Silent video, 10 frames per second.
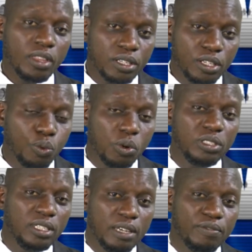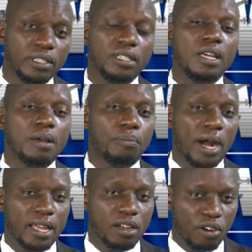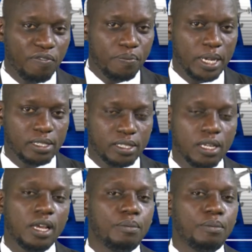the one given by government,